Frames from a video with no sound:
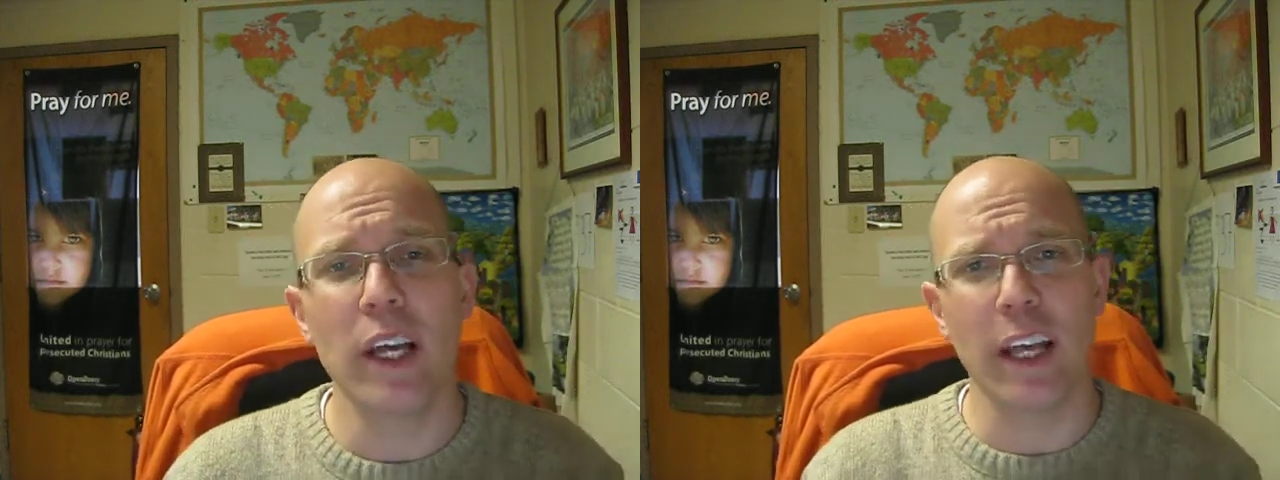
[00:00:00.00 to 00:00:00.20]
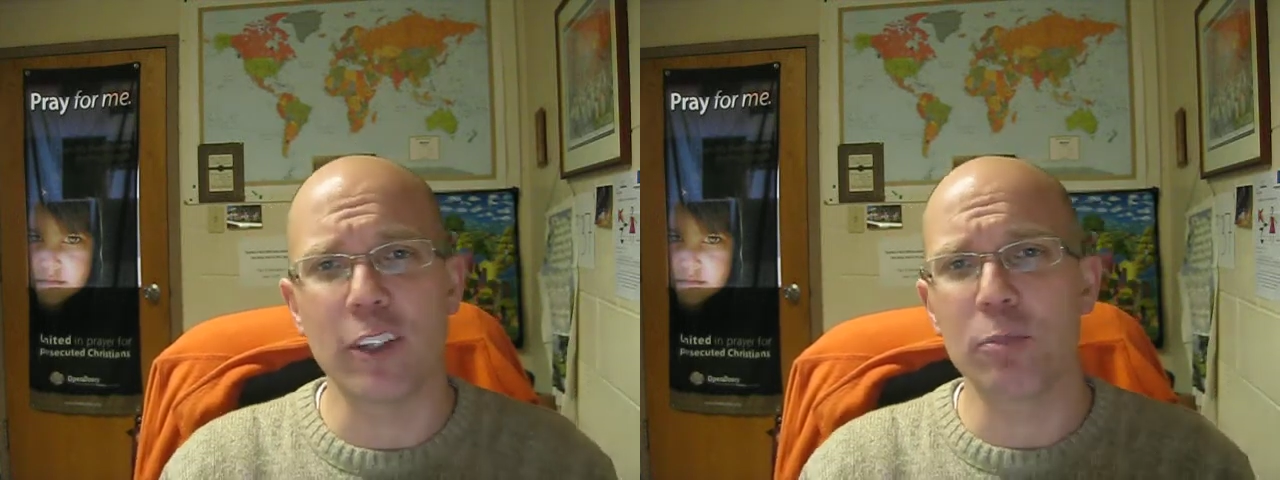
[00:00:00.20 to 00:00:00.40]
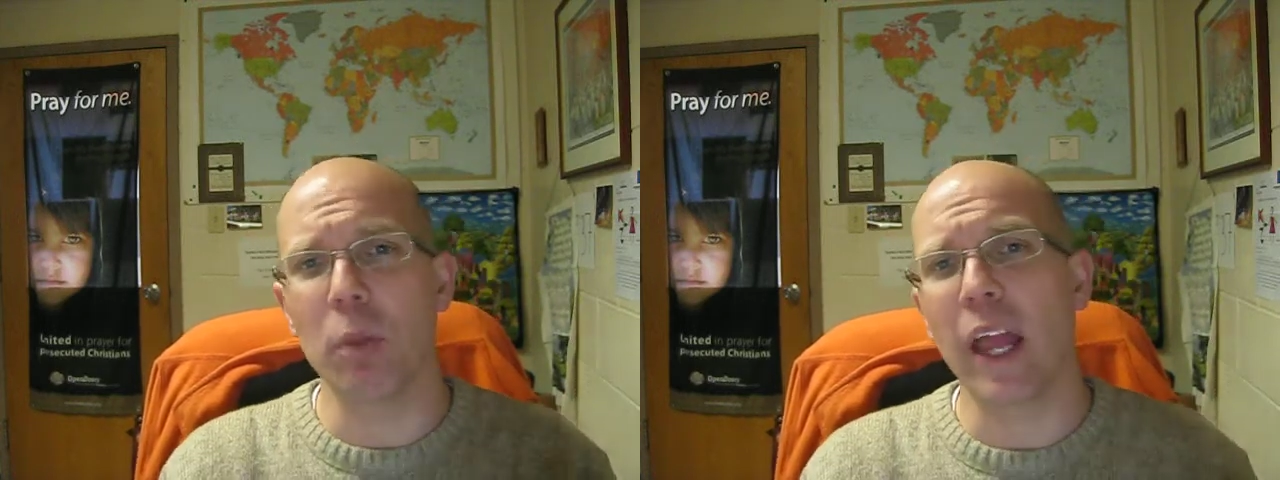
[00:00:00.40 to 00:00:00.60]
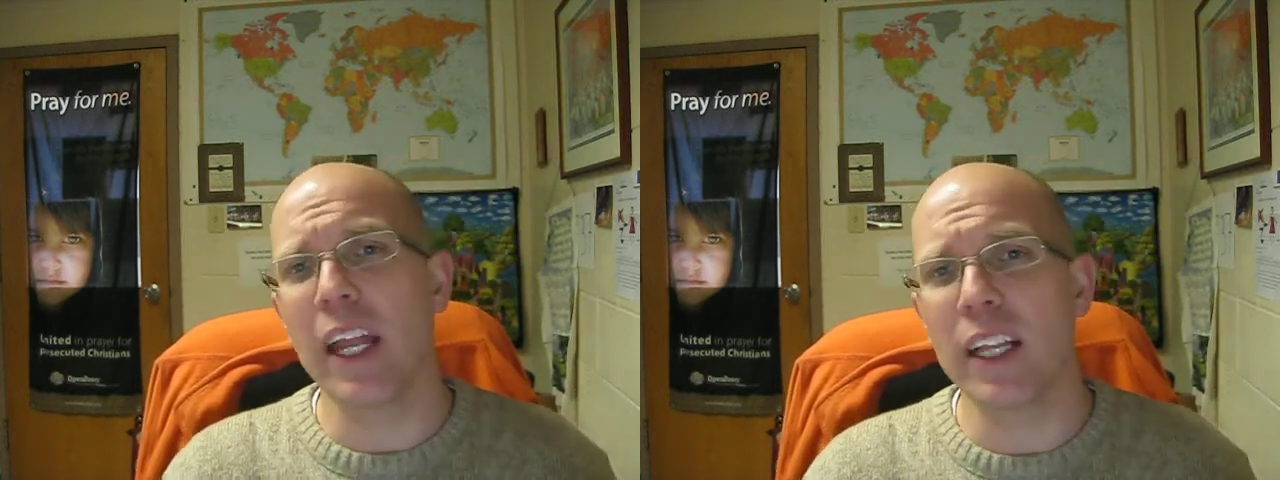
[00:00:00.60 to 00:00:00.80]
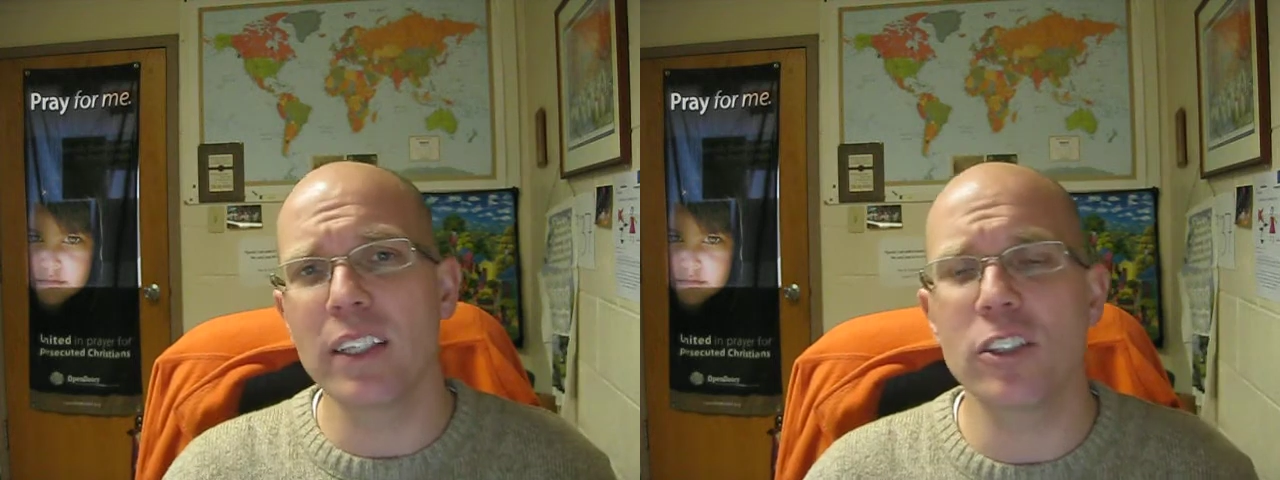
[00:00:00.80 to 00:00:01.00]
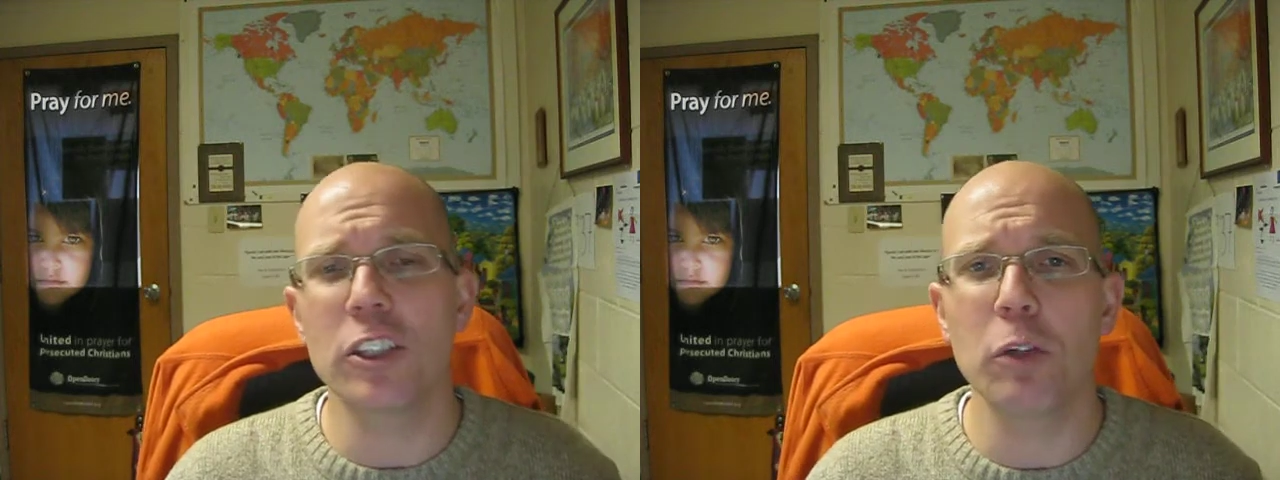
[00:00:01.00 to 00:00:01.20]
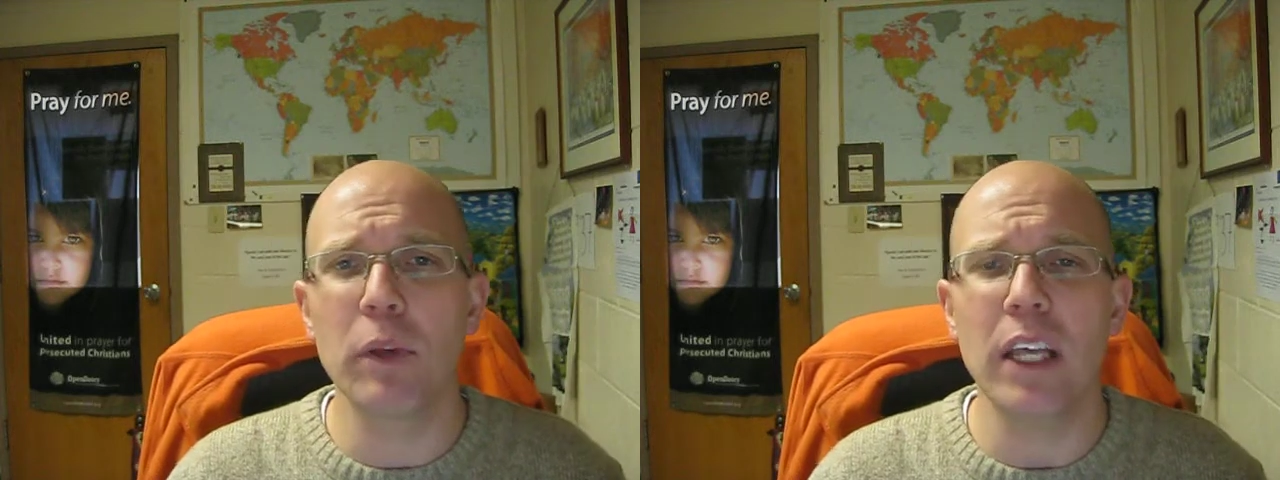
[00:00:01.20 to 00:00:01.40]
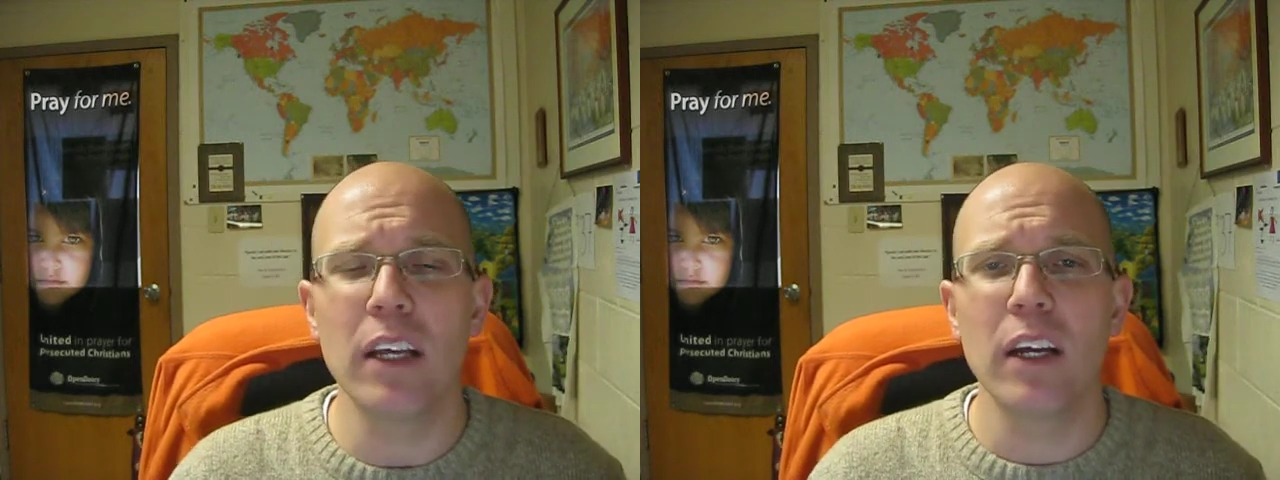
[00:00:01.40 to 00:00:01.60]
explaining this to
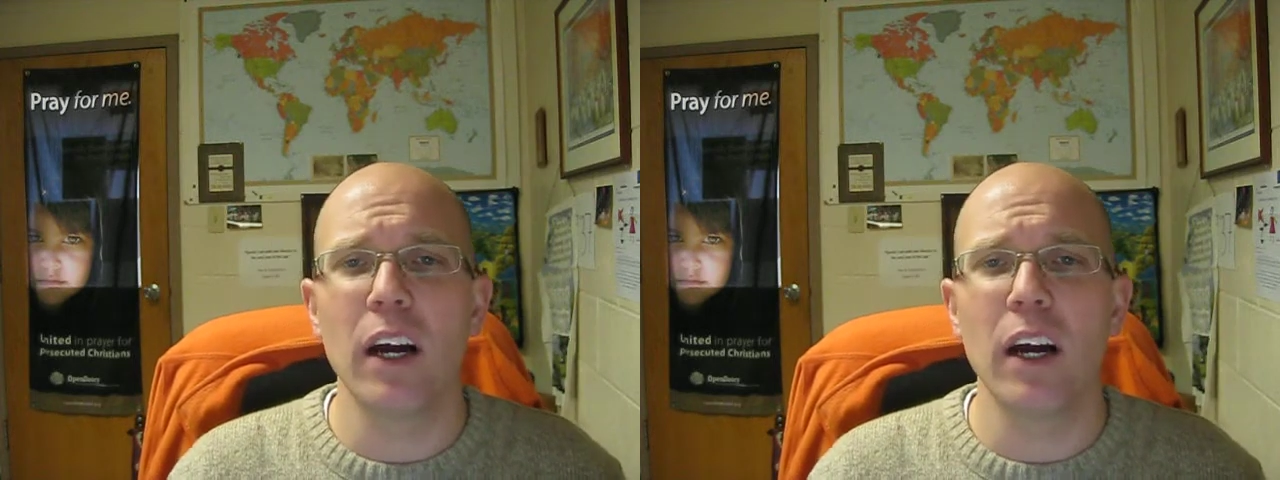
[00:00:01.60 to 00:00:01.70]
me,